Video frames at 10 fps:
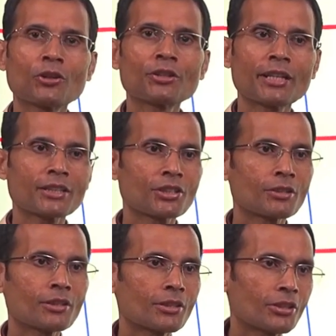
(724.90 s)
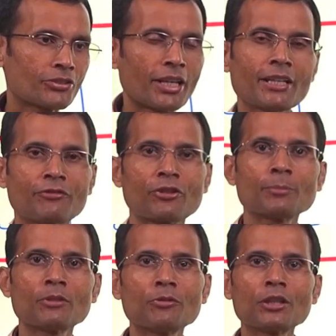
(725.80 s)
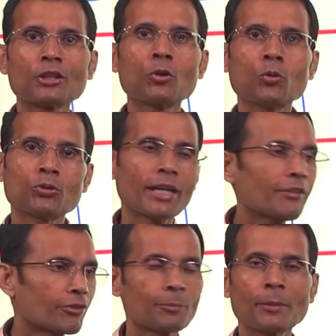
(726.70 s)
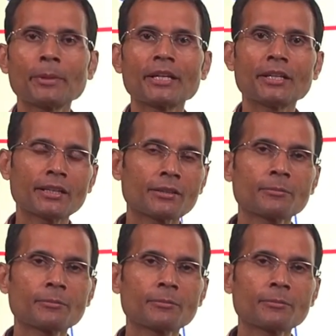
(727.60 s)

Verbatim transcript: contraction right from the word go, right from the beginning.